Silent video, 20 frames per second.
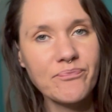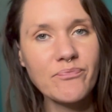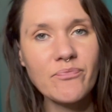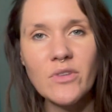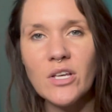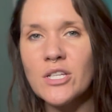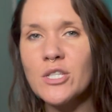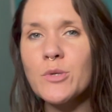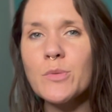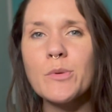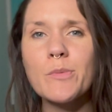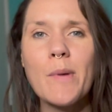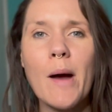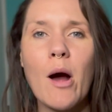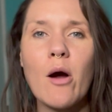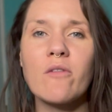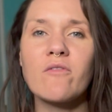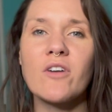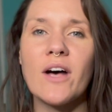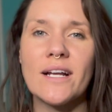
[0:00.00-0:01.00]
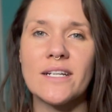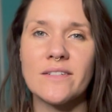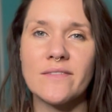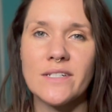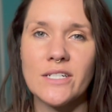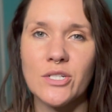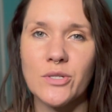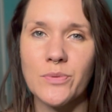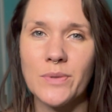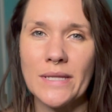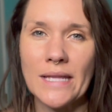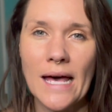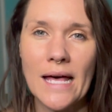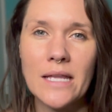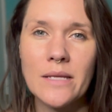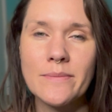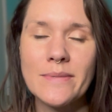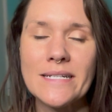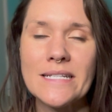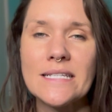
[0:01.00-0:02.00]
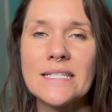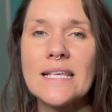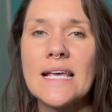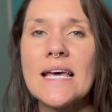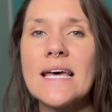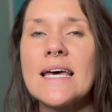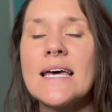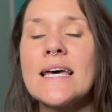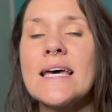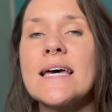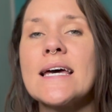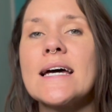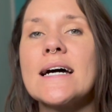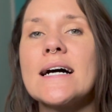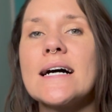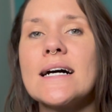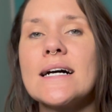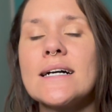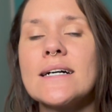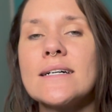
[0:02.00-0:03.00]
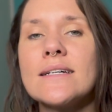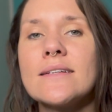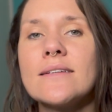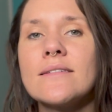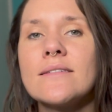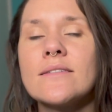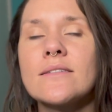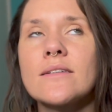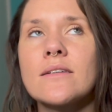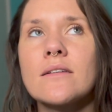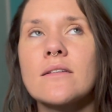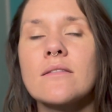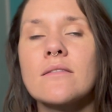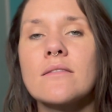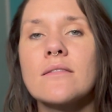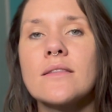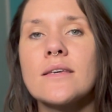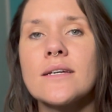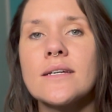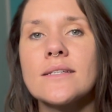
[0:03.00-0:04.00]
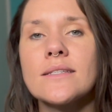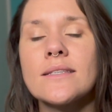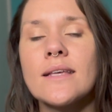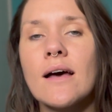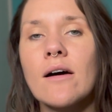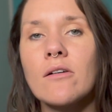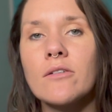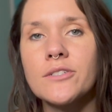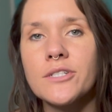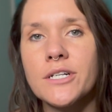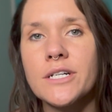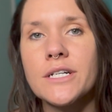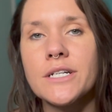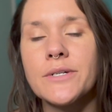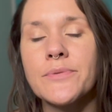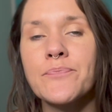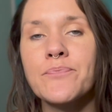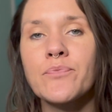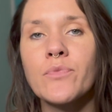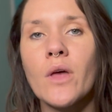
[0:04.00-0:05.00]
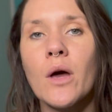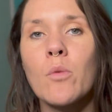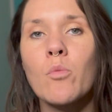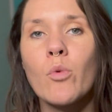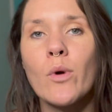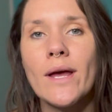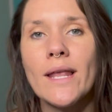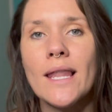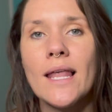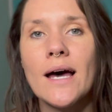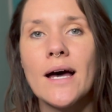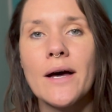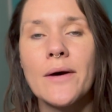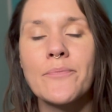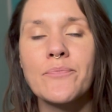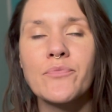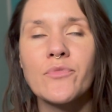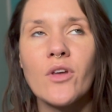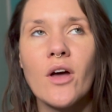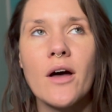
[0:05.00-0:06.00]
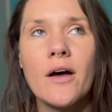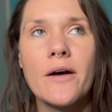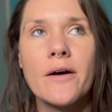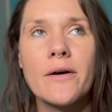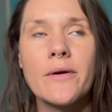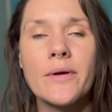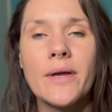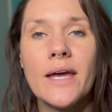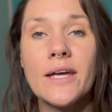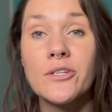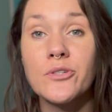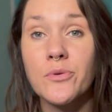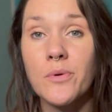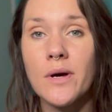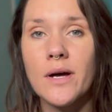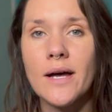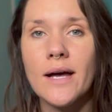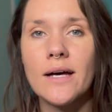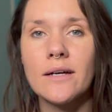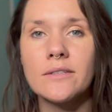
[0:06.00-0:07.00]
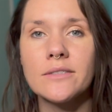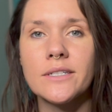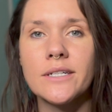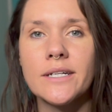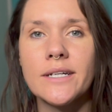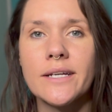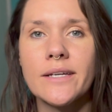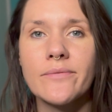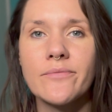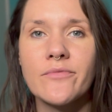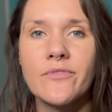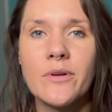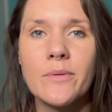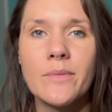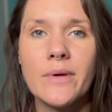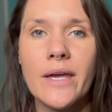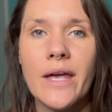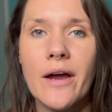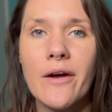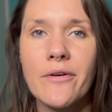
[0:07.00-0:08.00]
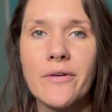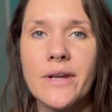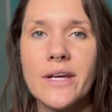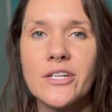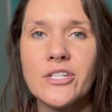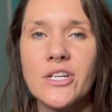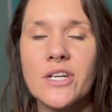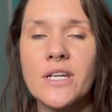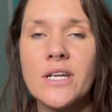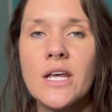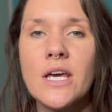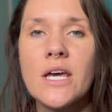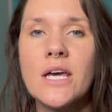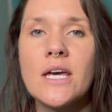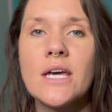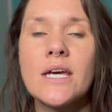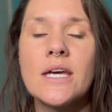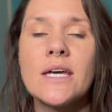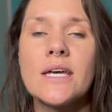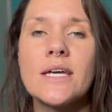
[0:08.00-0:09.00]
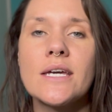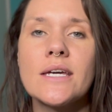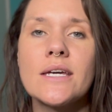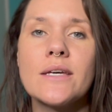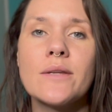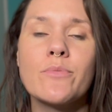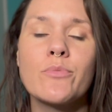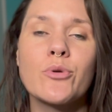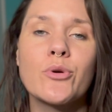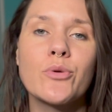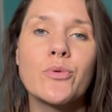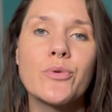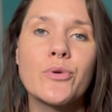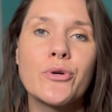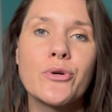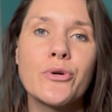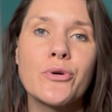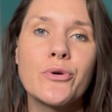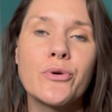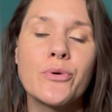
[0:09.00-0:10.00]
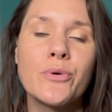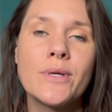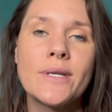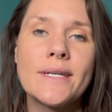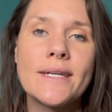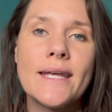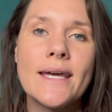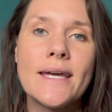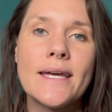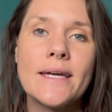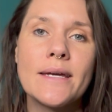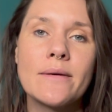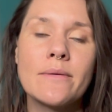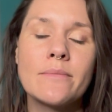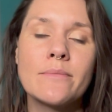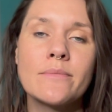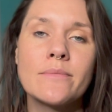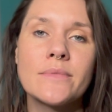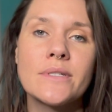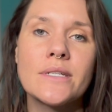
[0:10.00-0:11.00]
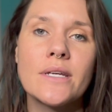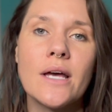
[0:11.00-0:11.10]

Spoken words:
super powerful activation with the elements. And this elder, Abuela Quechua elder from the Quechua Nation in Peru, named